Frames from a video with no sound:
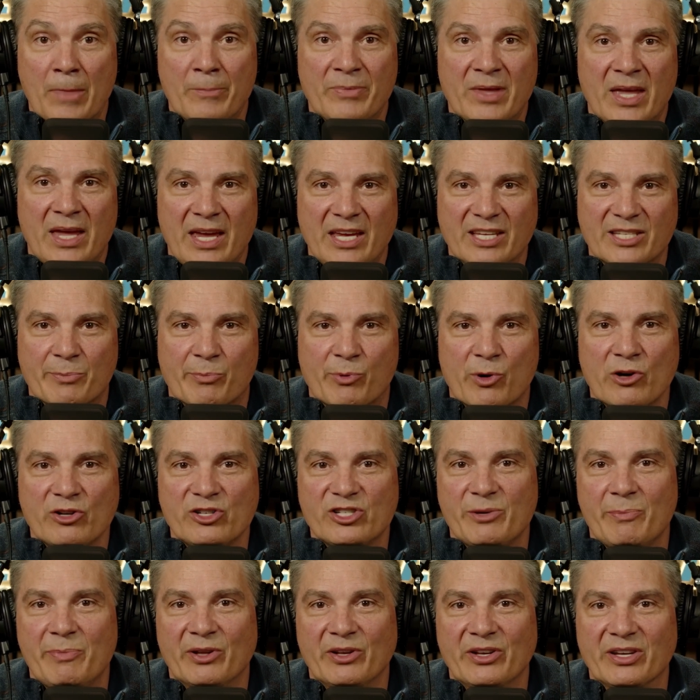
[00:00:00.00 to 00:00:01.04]
His approach
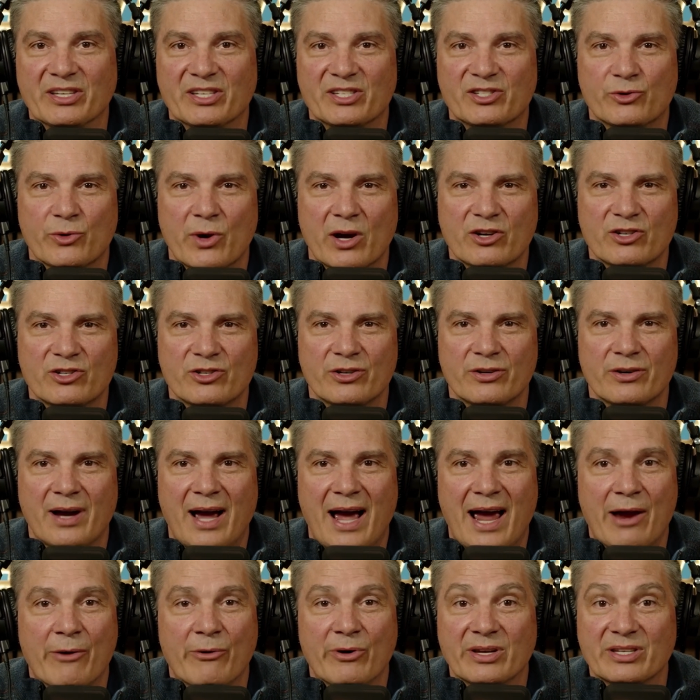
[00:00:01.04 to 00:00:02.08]
to building structure,
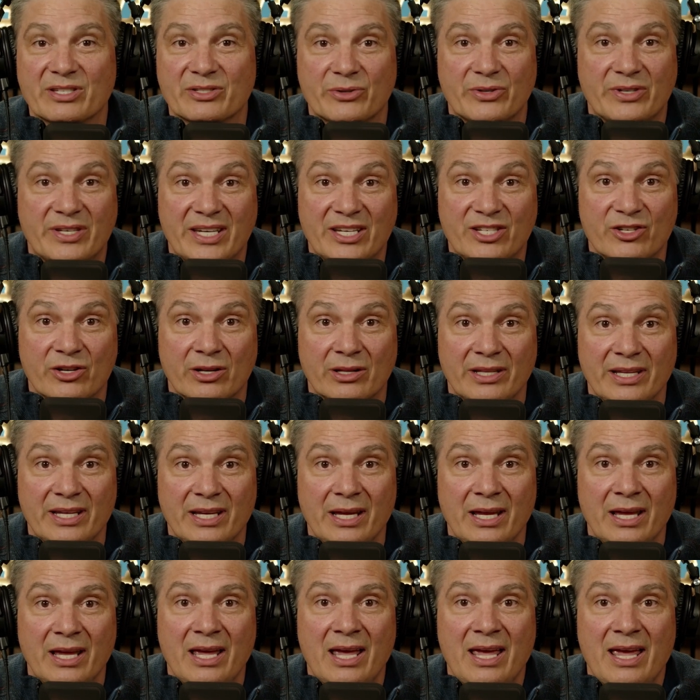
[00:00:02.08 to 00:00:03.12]
hiring strategically,
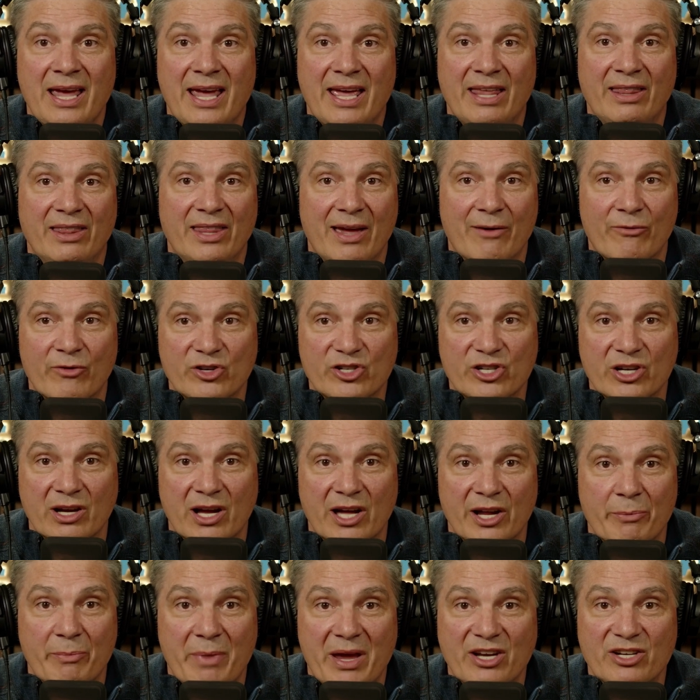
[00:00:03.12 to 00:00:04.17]
and leveraging
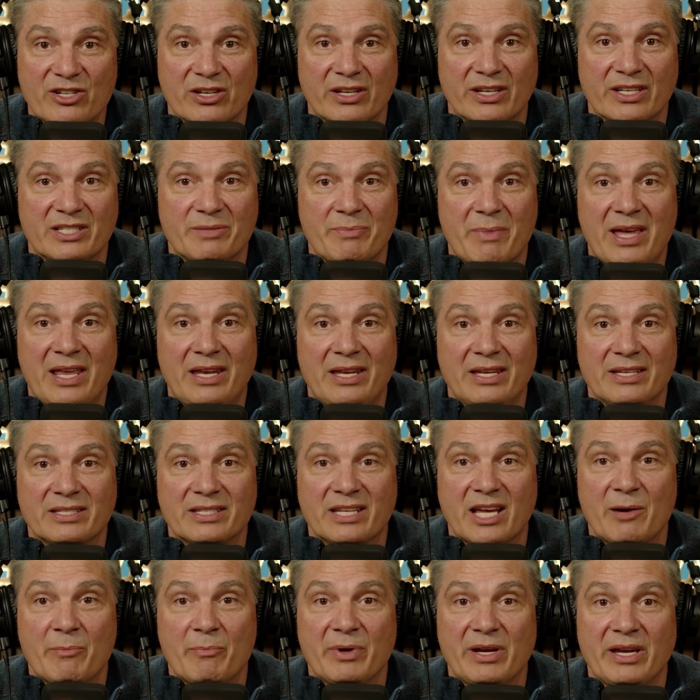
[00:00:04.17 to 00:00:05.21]
automation has made his
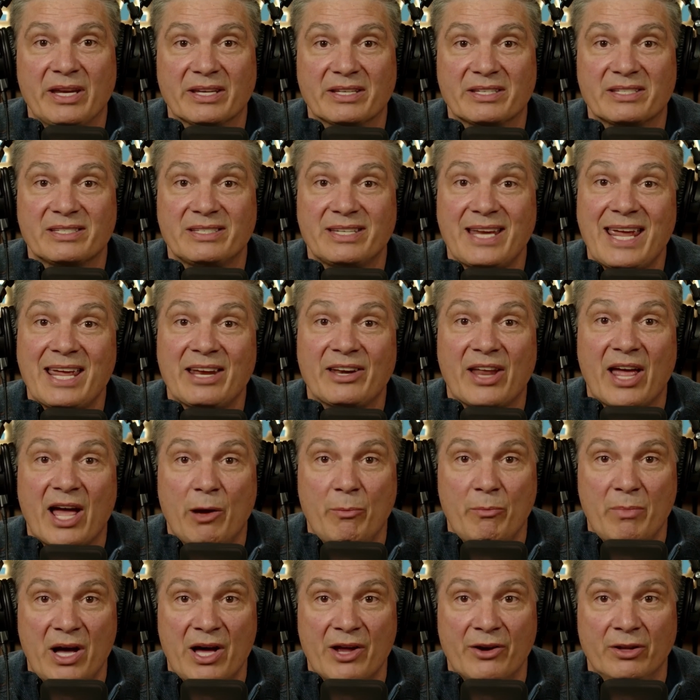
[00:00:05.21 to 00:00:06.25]
company a
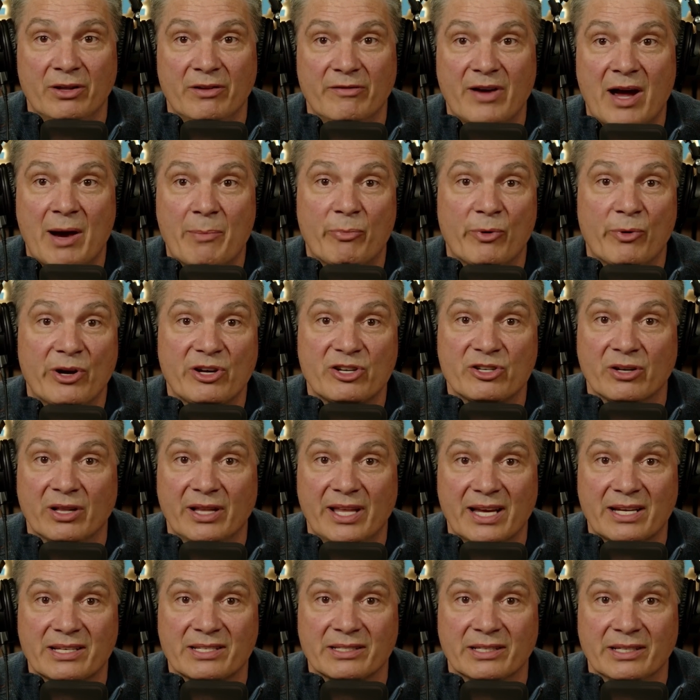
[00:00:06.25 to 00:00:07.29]
standout model of operational
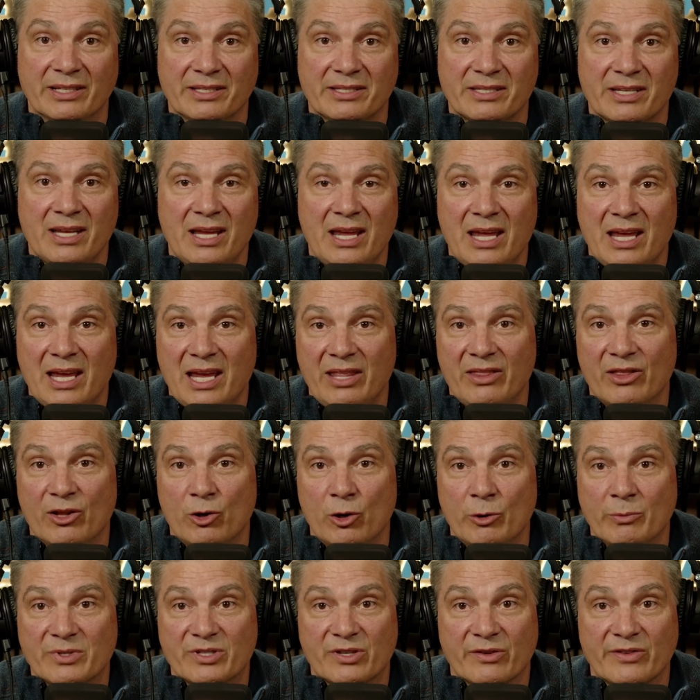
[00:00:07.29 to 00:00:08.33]
excellence in the
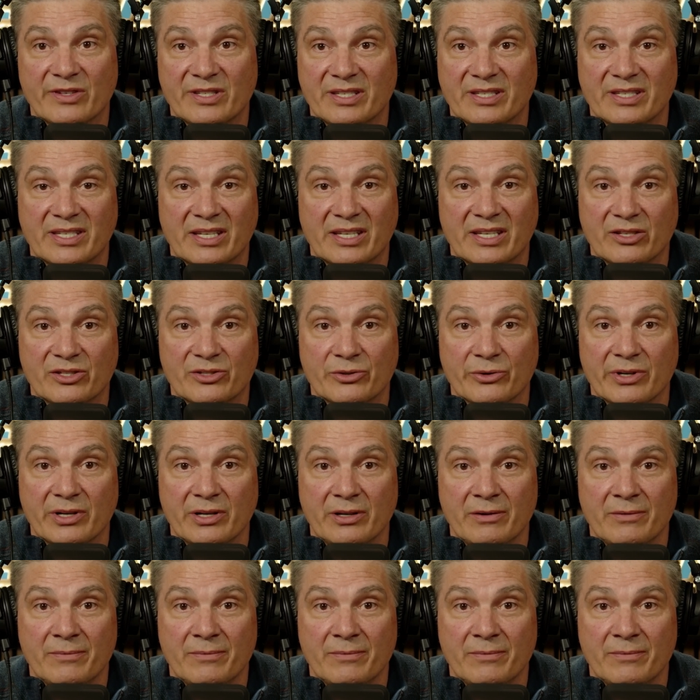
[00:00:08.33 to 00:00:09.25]
home services industry.